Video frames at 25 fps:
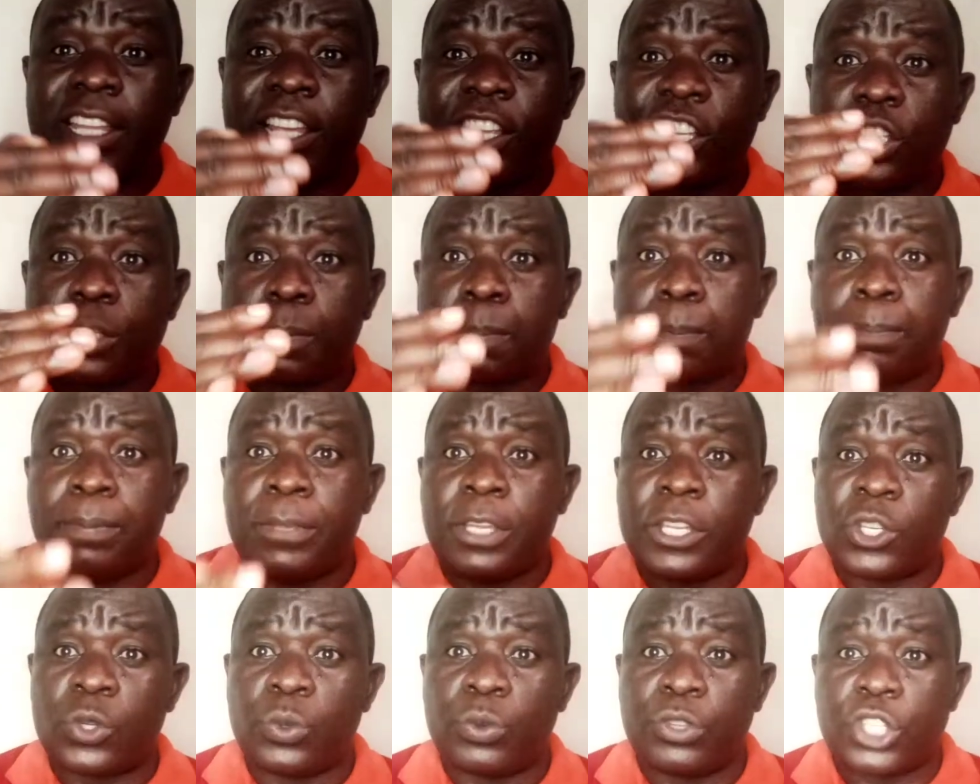the
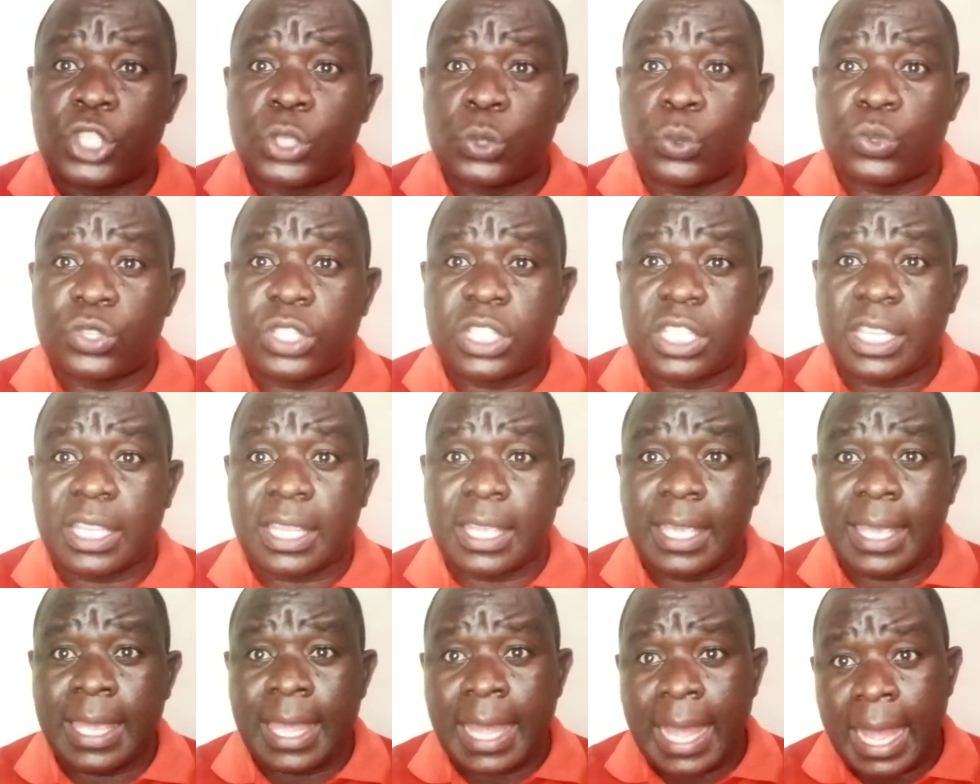speed which will
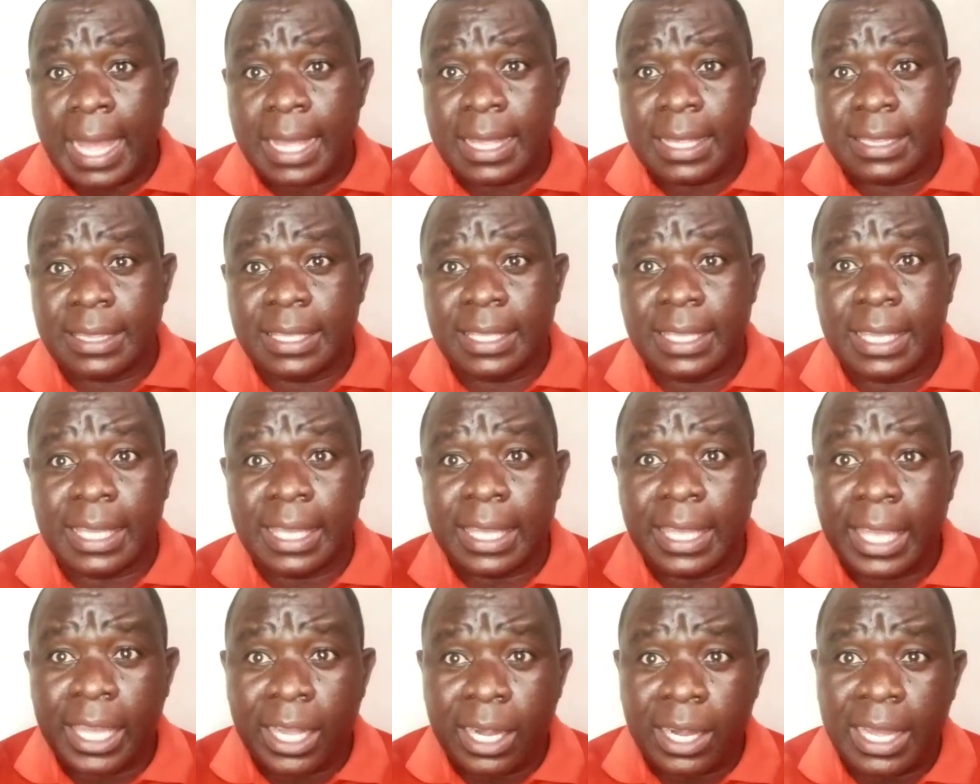scare the
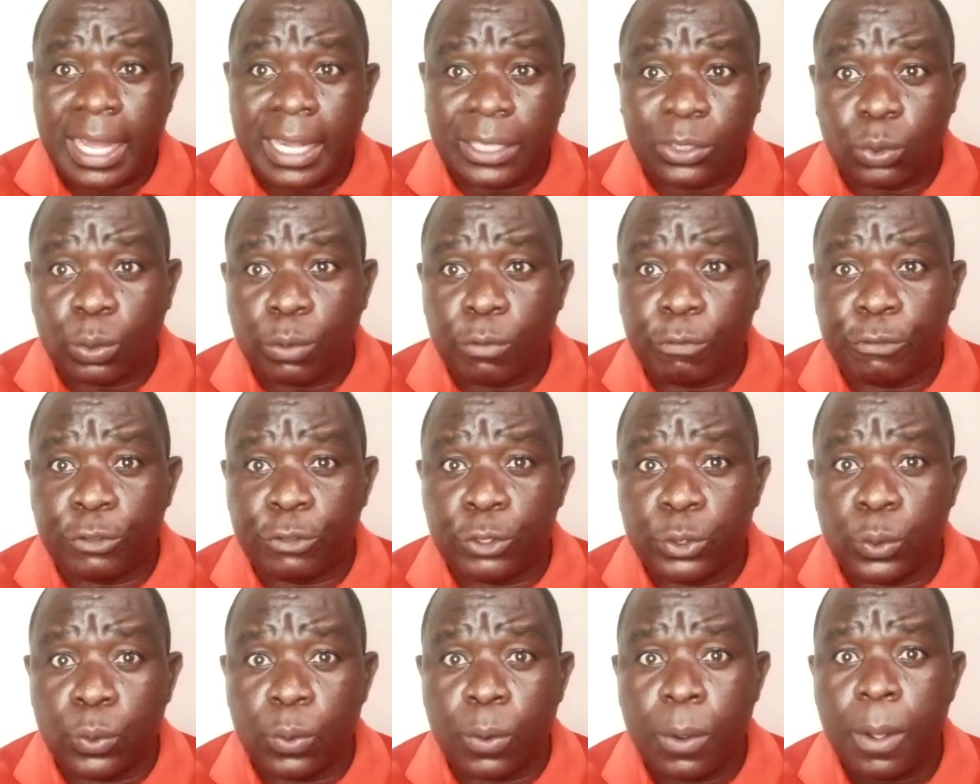hell out of
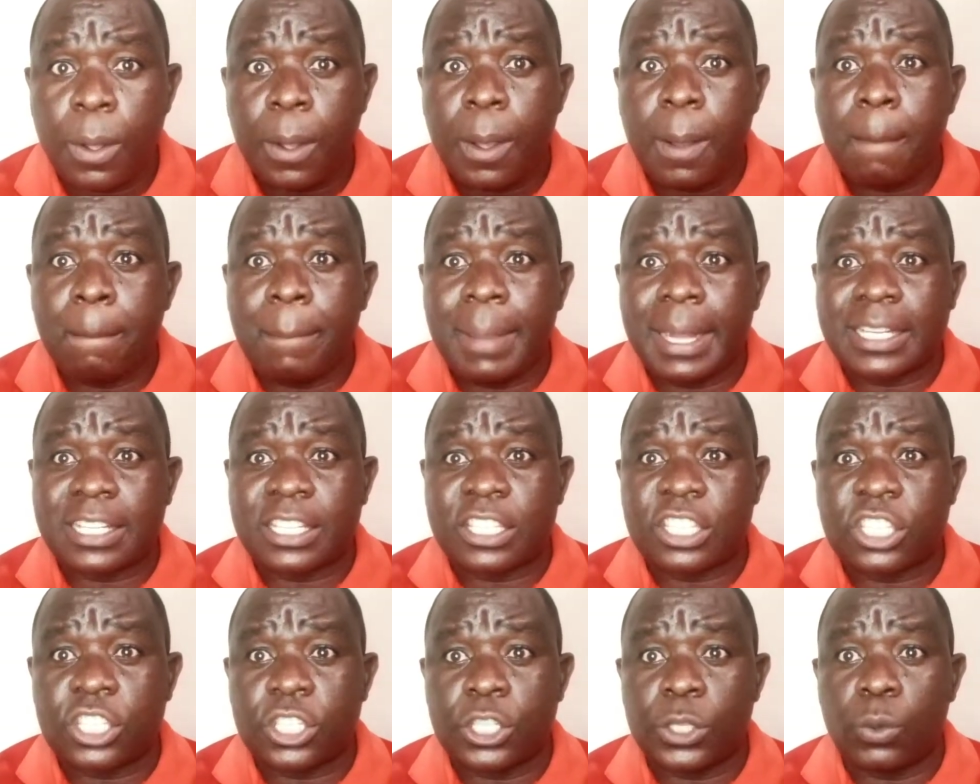you, but
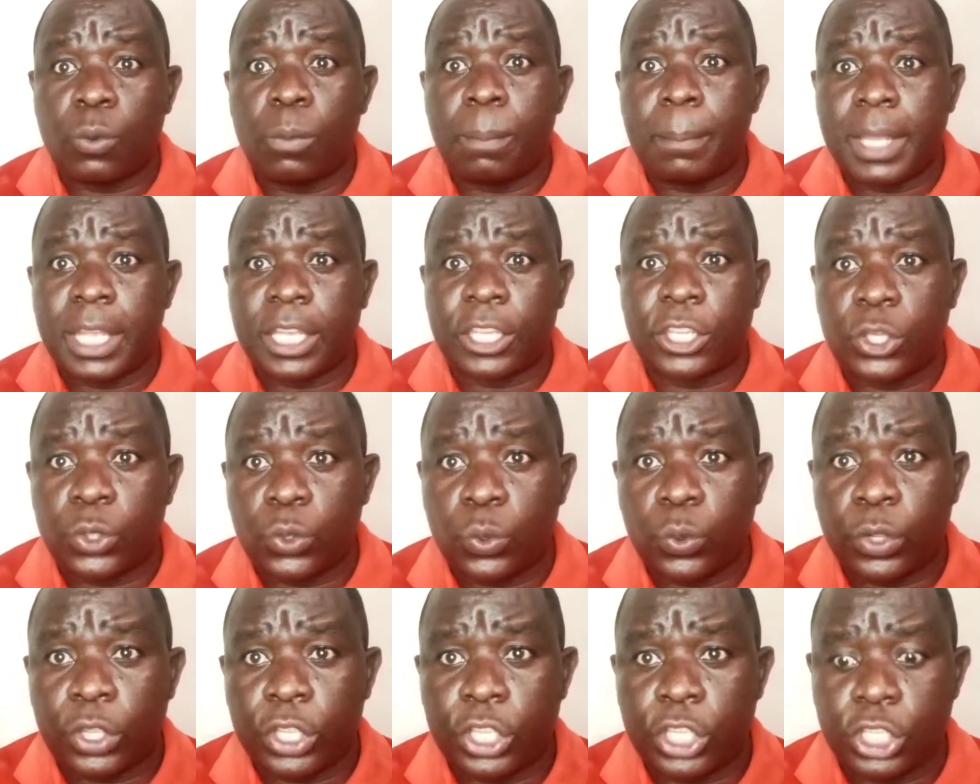still make
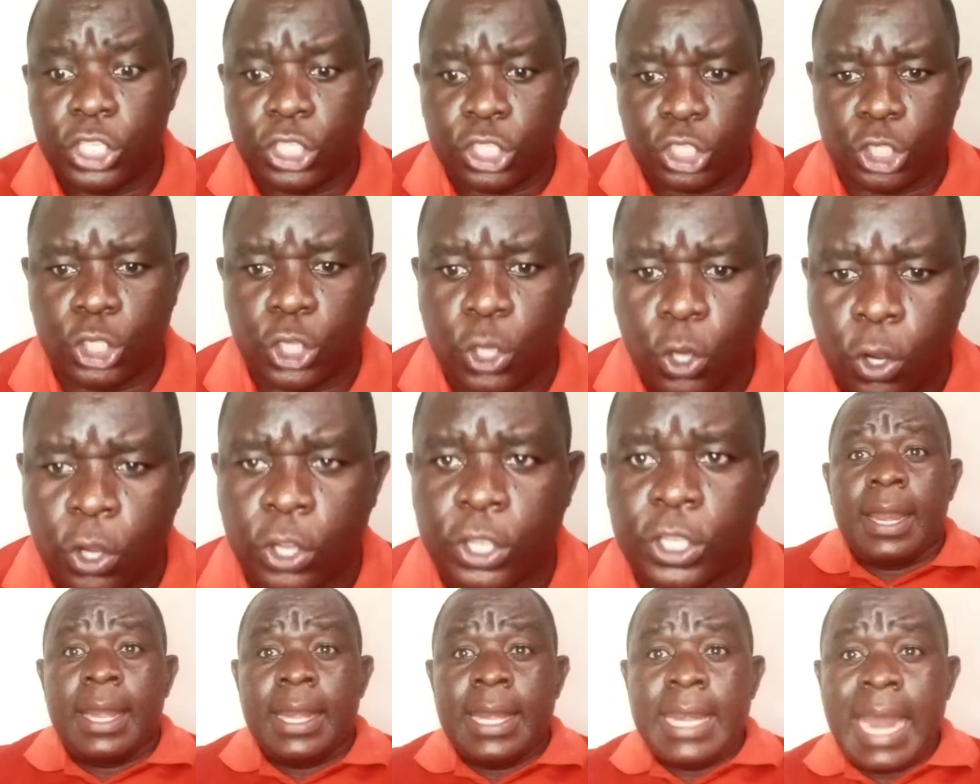you enjoy.